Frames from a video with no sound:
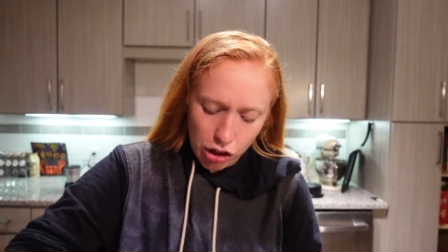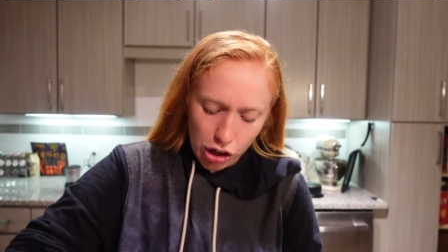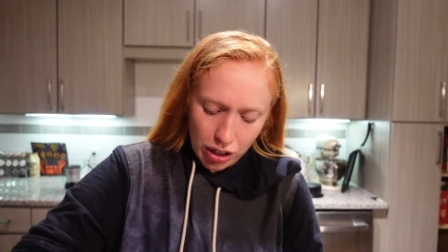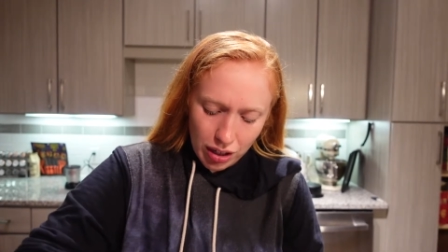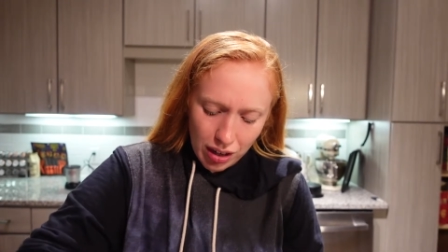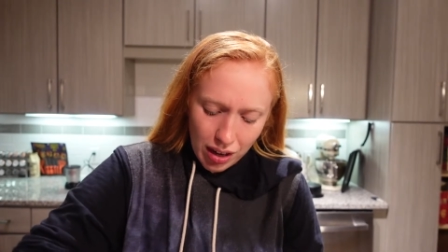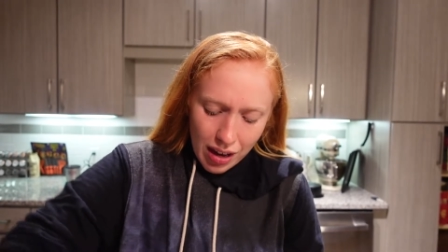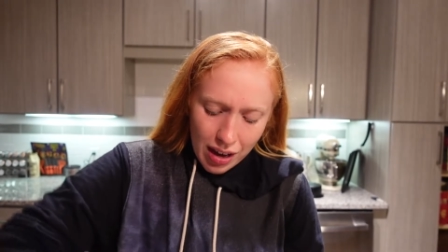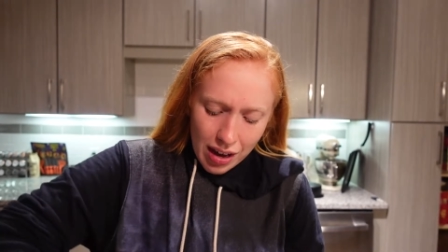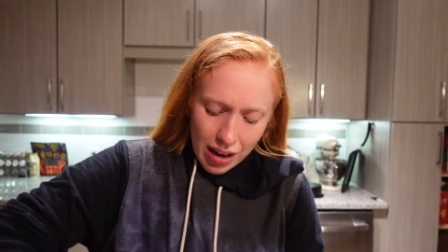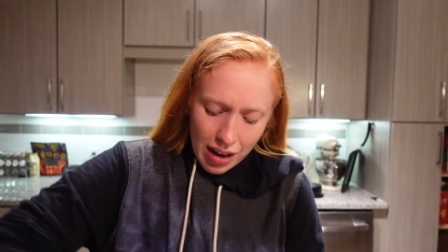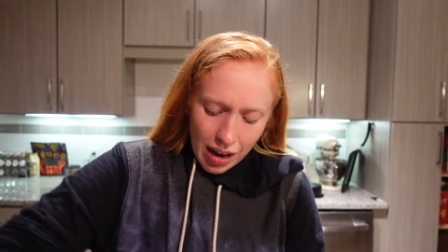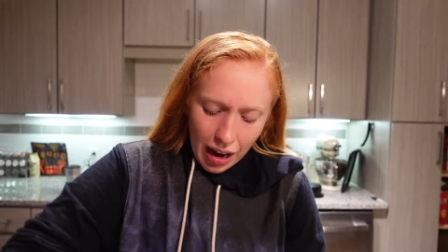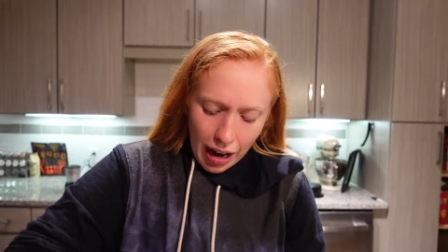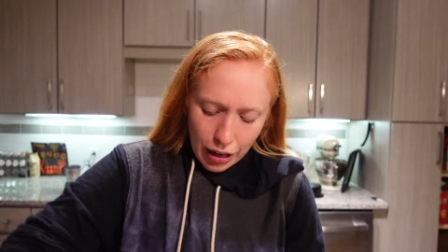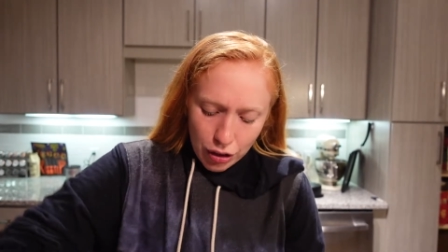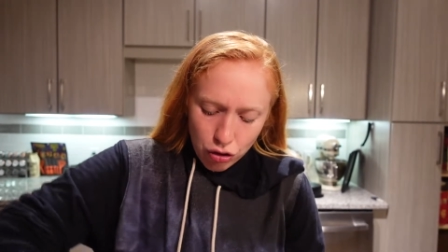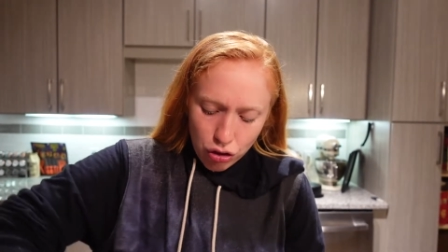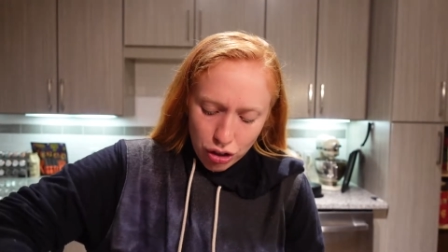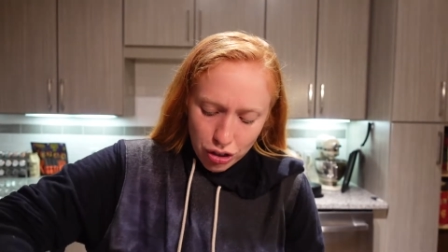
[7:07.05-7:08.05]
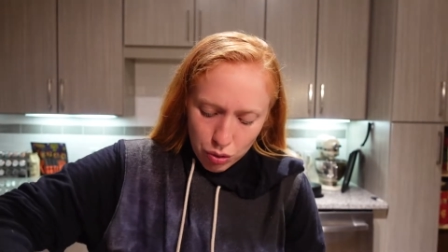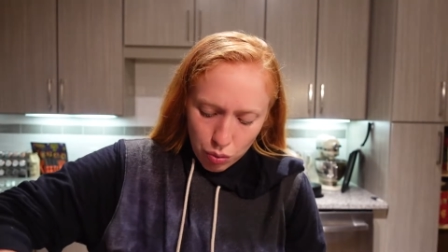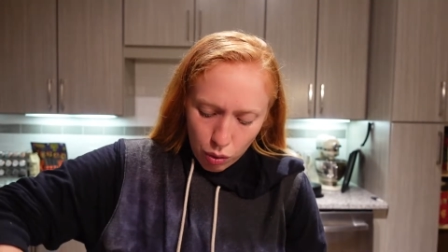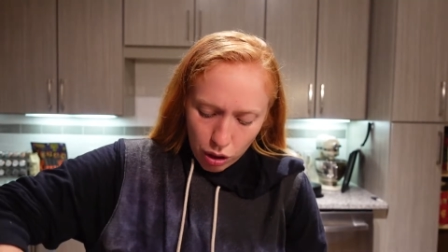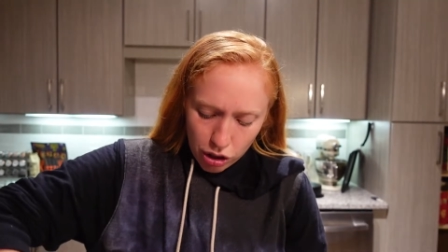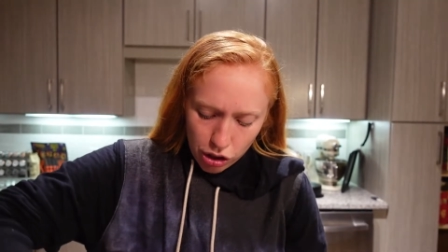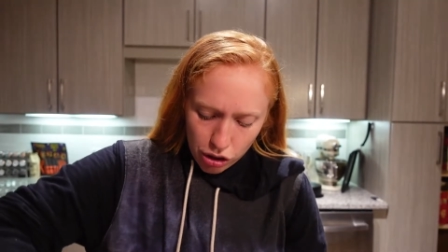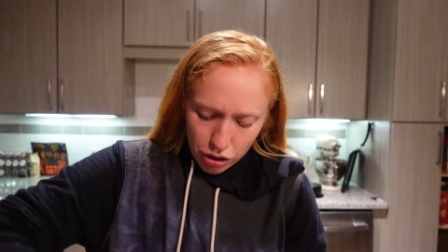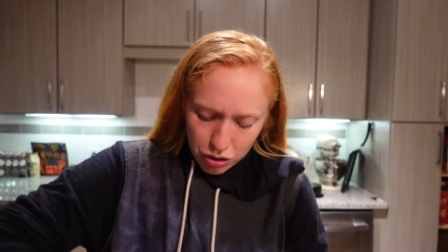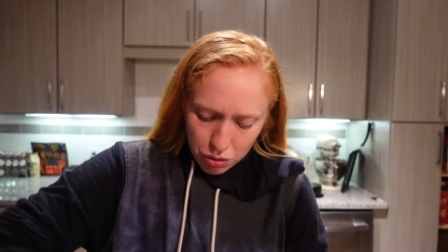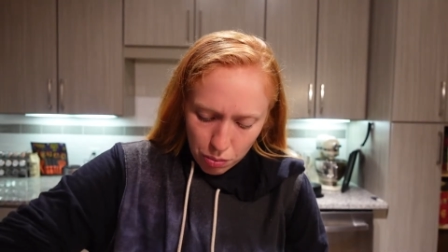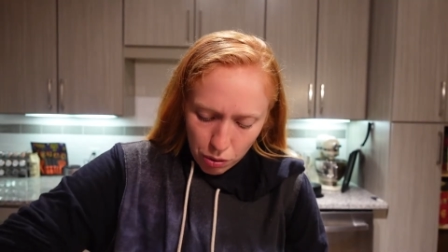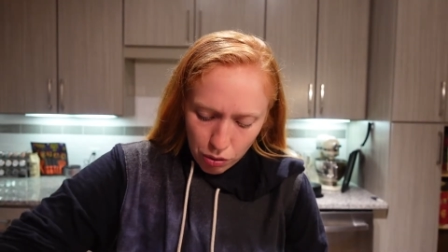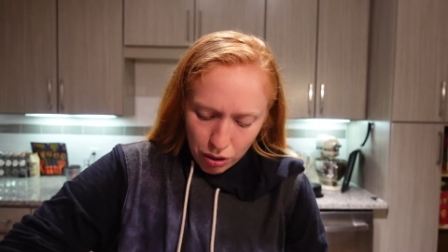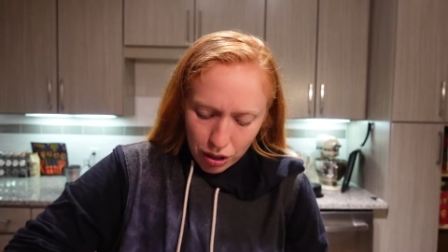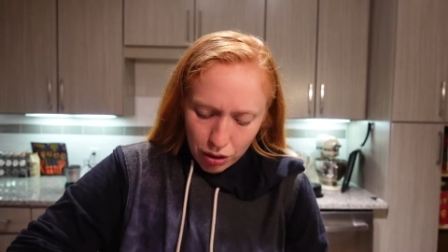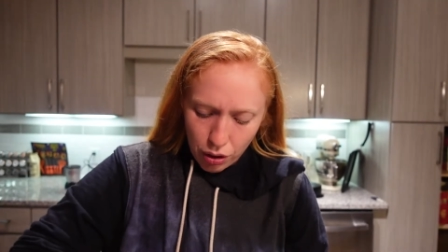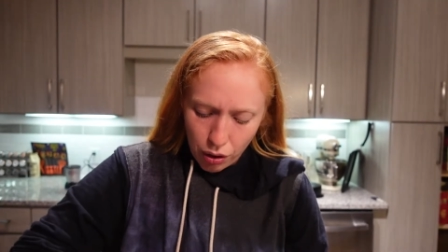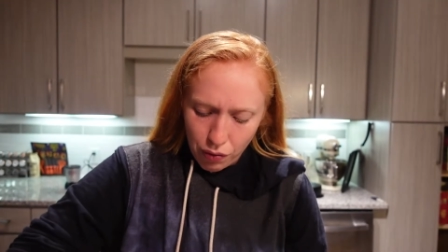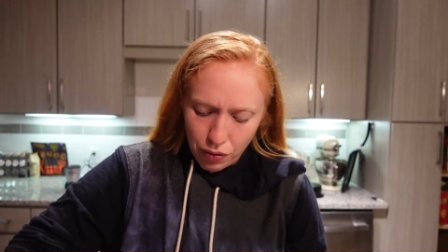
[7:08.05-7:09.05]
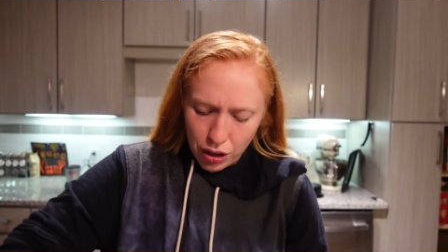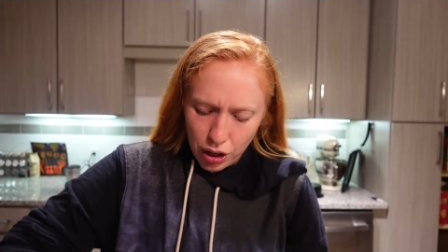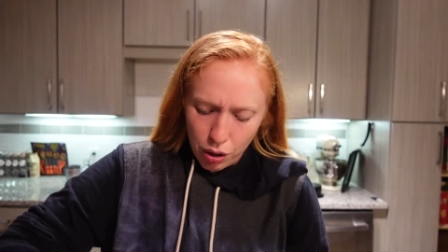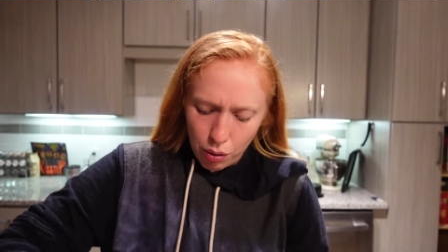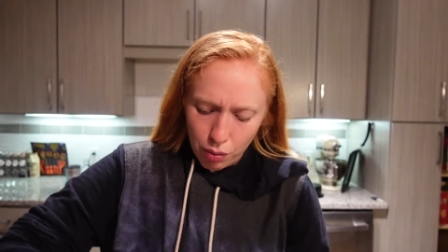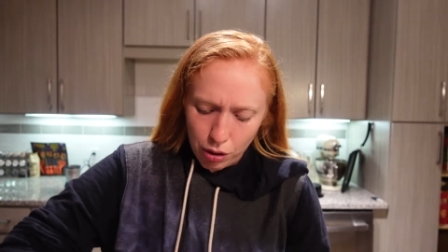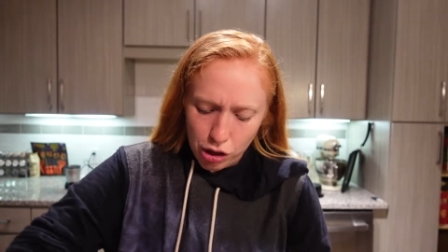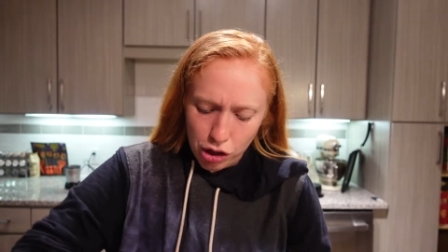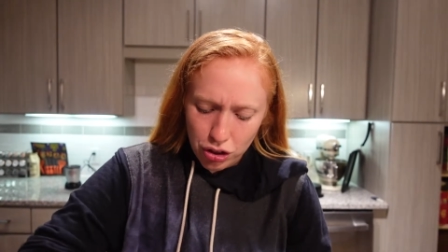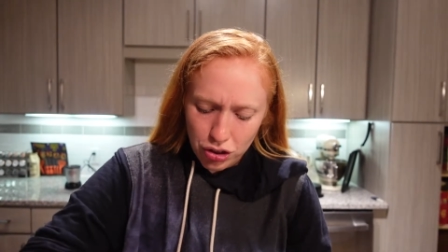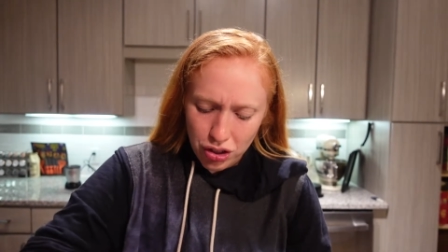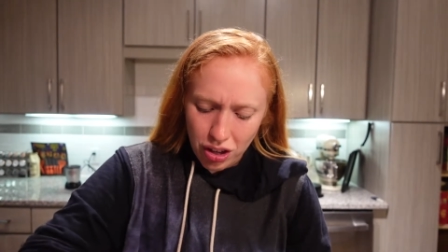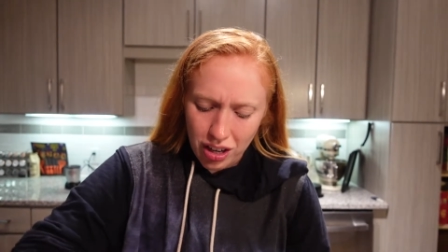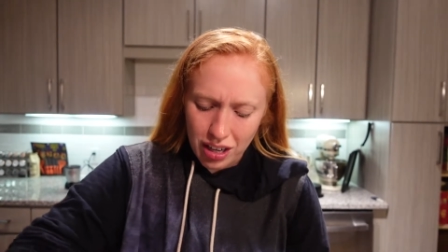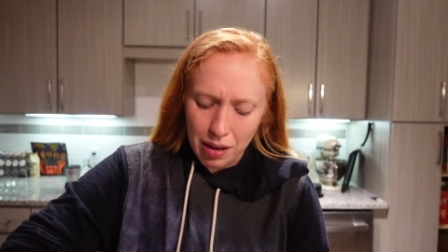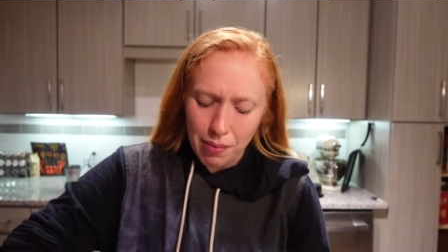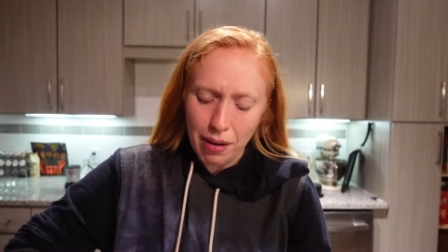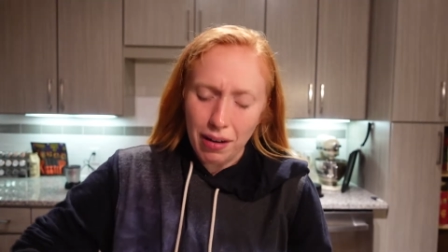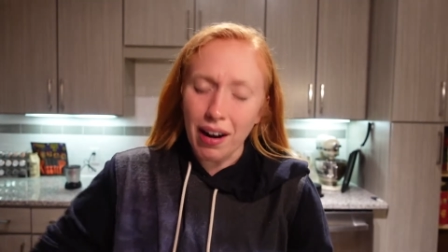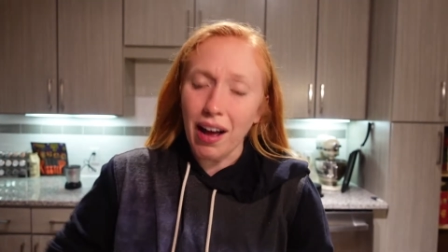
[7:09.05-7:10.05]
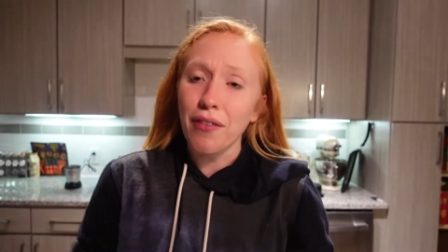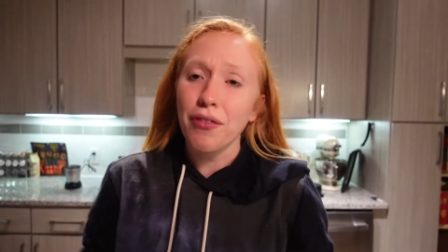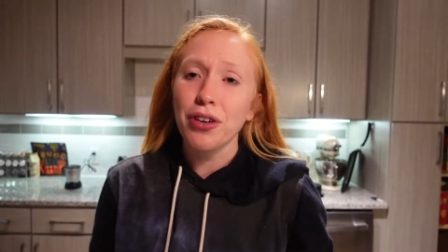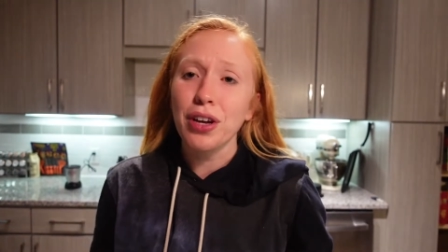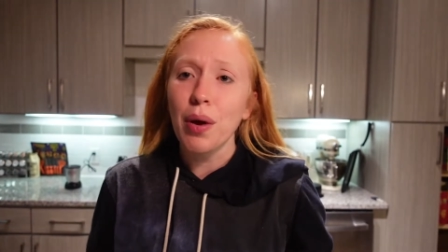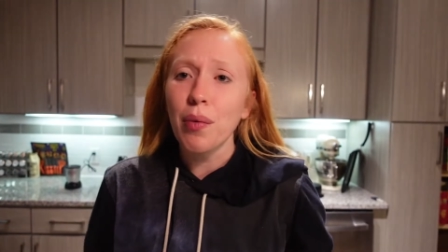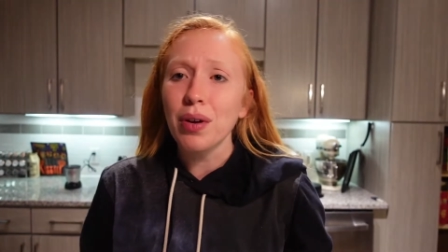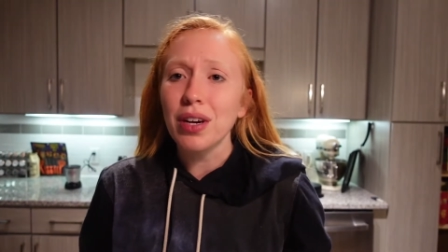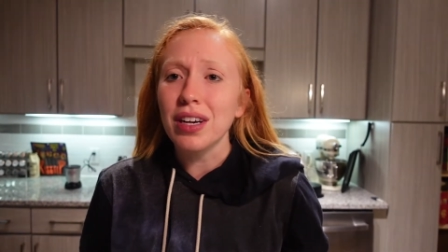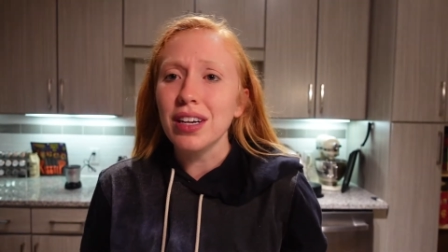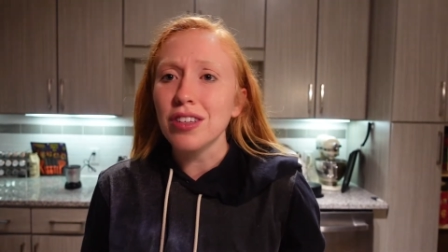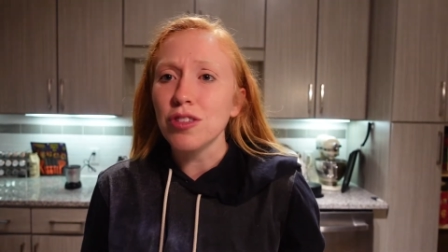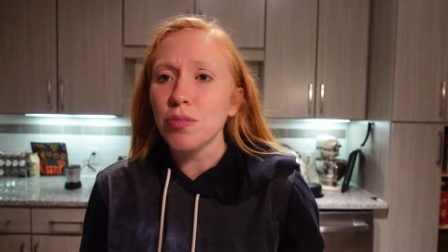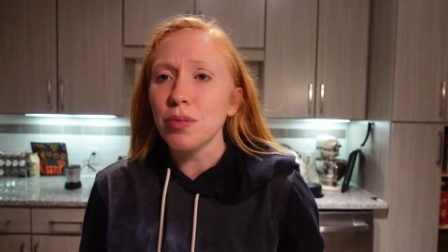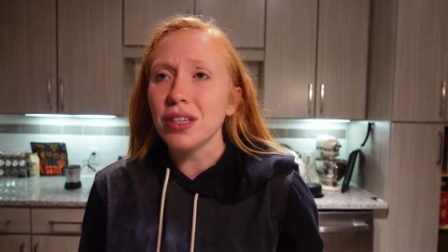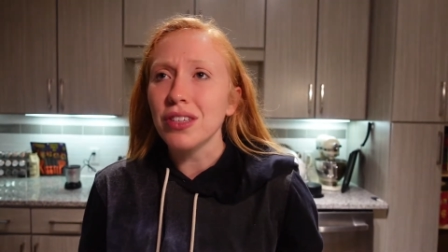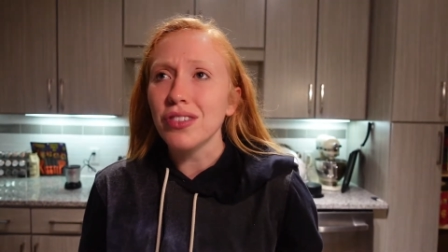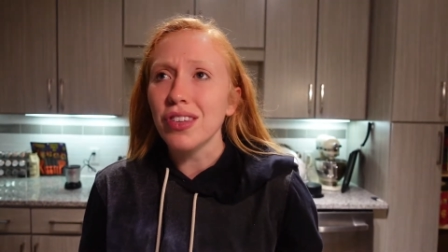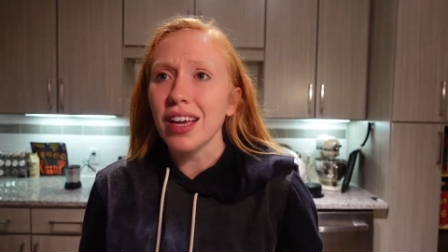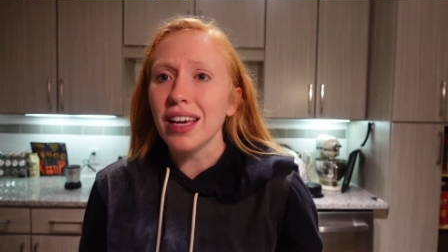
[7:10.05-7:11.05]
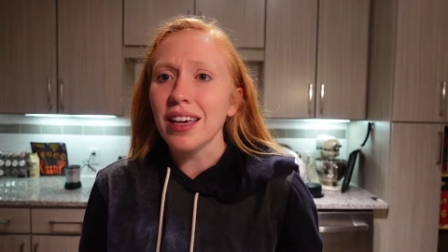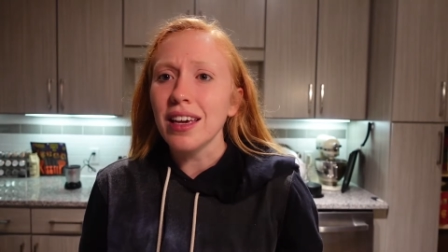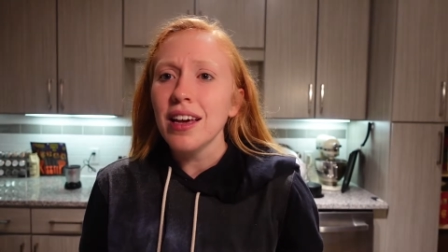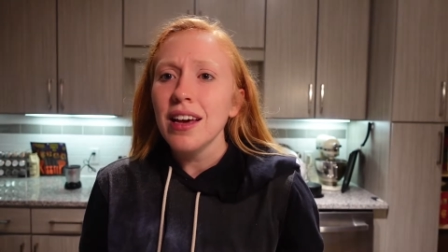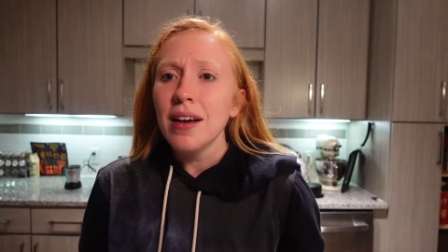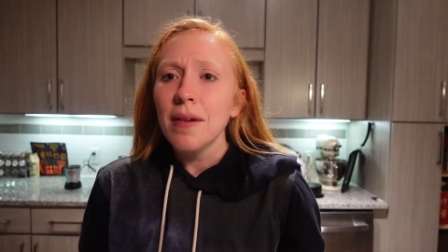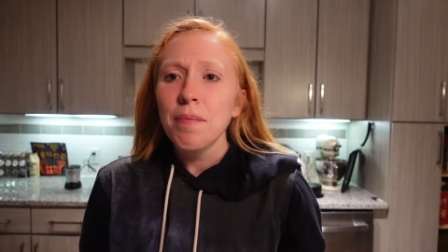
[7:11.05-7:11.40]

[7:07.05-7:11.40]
And I just watched a Smoky Glow video where she's talking about, I forget what it is, but it's like